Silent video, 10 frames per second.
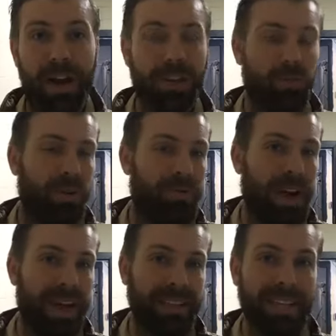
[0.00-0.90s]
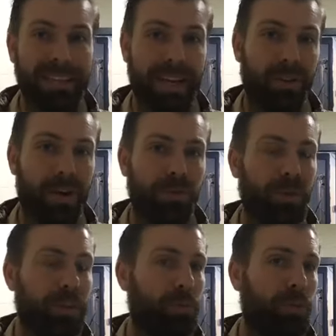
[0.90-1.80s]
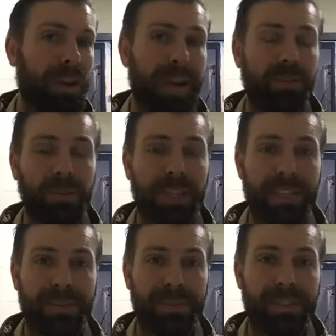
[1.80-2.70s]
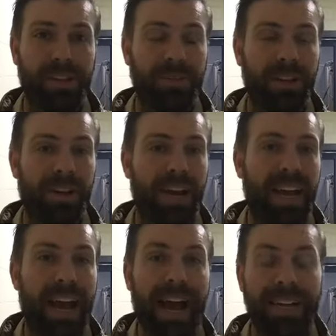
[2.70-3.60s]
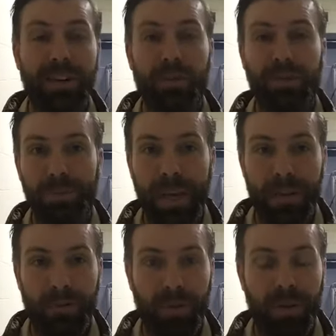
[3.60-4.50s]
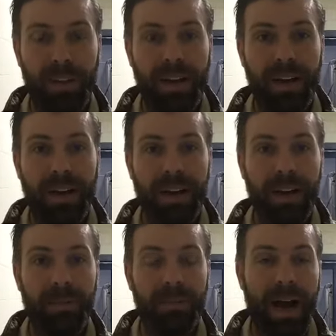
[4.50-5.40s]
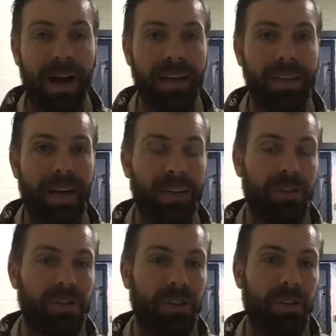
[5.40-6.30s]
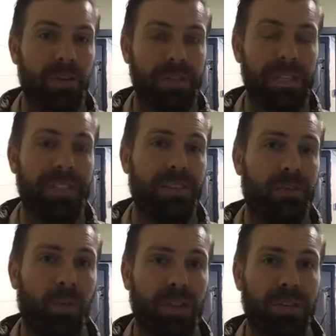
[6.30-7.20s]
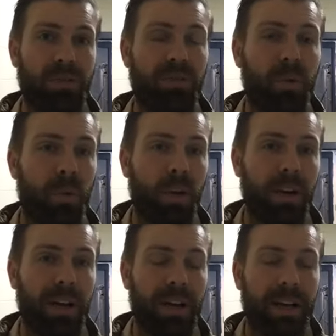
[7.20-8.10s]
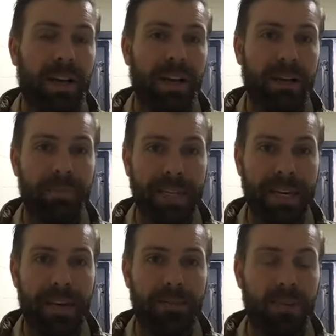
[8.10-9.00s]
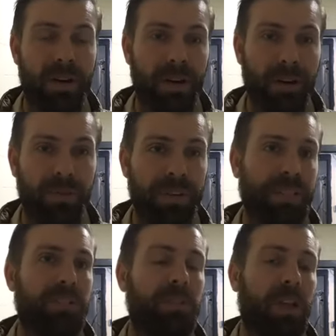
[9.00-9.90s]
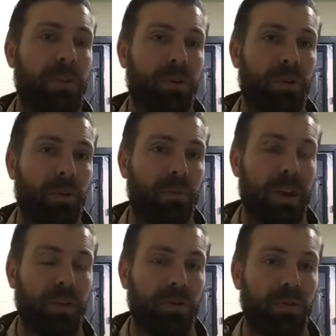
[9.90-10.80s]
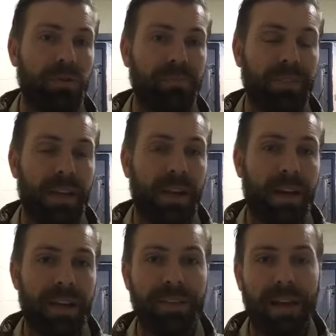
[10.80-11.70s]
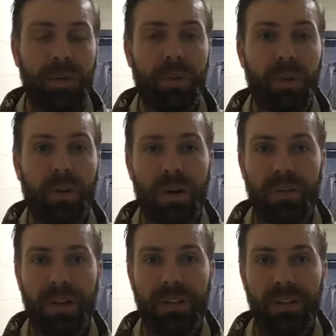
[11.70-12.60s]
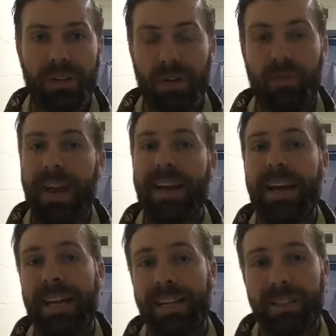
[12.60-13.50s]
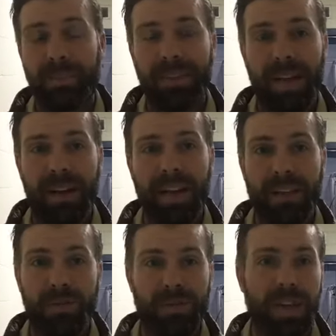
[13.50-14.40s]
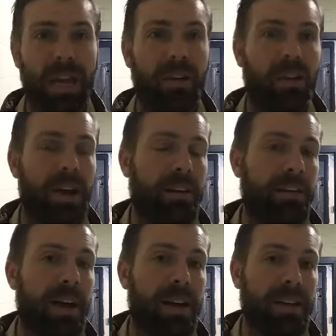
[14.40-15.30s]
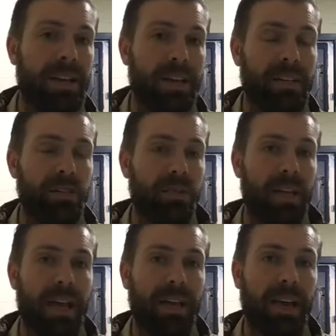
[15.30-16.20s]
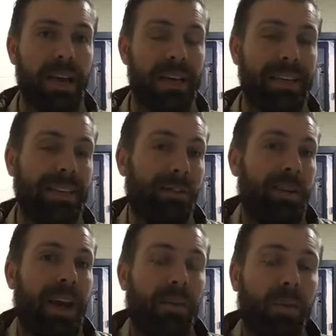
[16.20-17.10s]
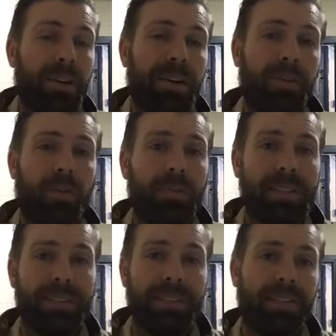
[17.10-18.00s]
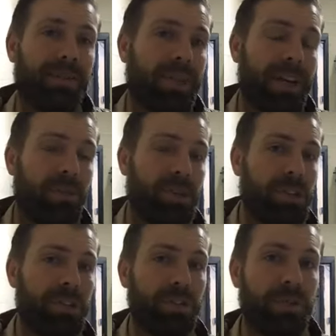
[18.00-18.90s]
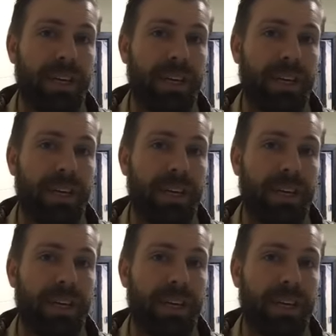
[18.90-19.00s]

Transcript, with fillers: You would have not laid that groundwork. You wouldn't have those estimates out there. I know it's painful. Um, I, I used to go six in the morning to four uh, p.m., uh, physically laboring with my crew, uh, and then I would go out until I ran out of estimates at night, usually eight or nine o'clock, doing that. And you know what? I wanted to grow a business, so it's kind of what you do.